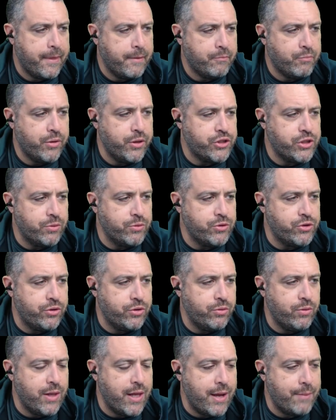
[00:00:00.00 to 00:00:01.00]
Appreciate what you
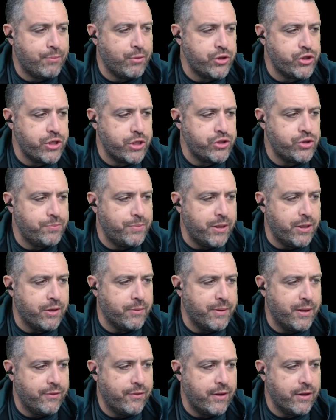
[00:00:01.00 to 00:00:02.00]
do. Well, I appreciate you being here,
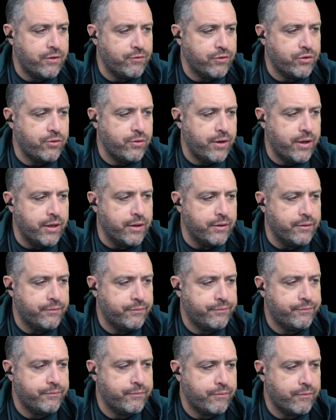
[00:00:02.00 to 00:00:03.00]
man. Thank you for tuning in
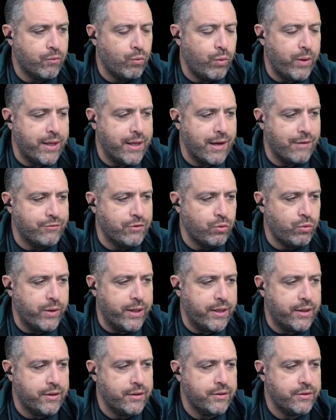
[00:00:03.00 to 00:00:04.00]
week after
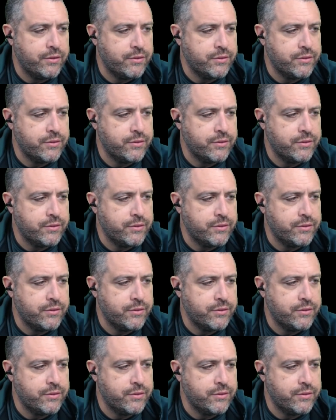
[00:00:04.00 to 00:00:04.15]
week.